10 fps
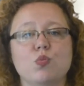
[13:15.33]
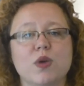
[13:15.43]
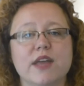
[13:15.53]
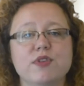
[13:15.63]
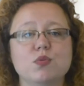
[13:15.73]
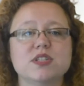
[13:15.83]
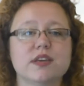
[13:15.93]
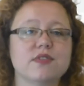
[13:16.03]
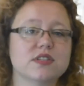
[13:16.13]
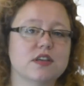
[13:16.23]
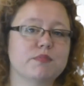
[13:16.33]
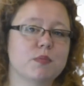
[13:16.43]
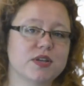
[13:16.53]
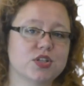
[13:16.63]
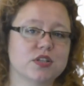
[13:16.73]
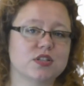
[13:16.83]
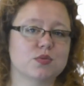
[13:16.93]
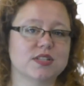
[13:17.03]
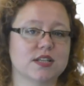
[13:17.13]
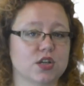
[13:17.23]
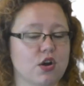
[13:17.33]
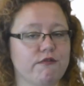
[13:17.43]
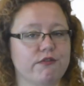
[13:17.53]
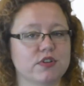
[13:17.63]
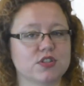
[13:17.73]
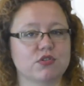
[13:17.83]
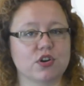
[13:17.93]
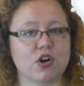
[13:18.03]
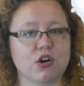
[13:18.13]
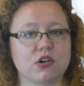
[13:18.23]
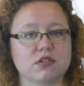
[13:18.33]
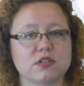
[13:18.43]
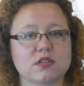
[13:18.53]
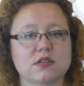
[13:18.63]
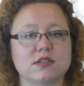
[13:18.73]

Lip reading: If you would give yourself permission to attend a conference or a course,